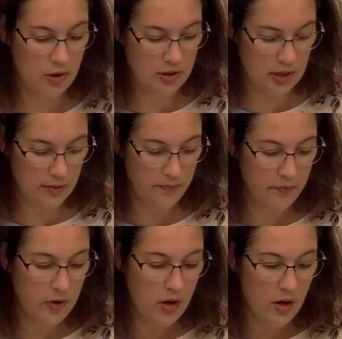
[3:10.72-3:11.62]
person
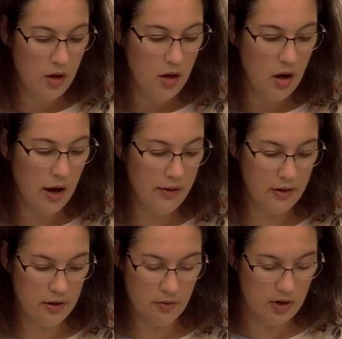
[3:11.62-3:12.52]

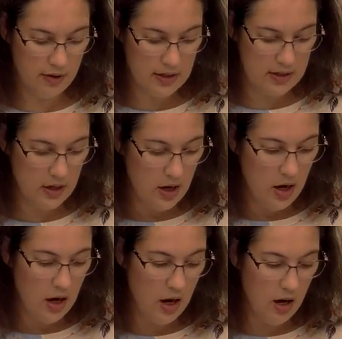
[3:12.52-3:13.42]
other than one of us,
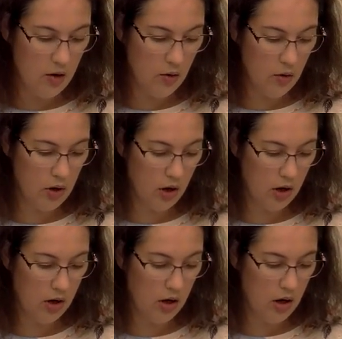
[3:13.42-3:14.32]
uh,
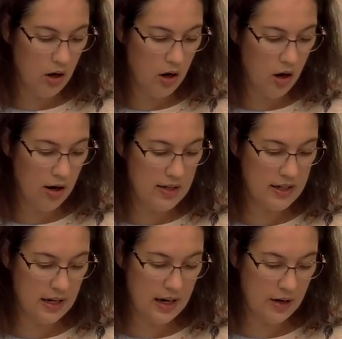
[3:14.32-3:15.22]
or
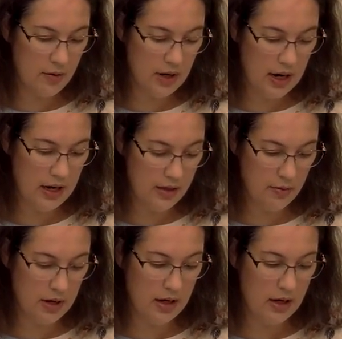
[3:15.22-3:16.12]

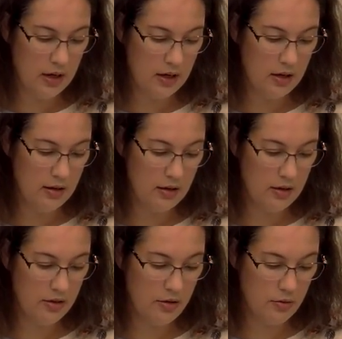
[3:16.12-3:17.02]
RSA
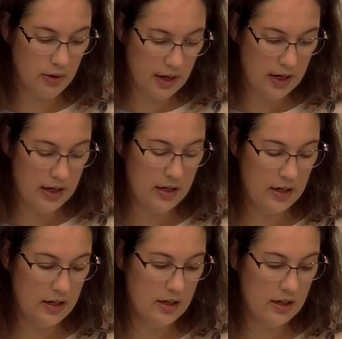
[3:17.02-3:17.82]
91A33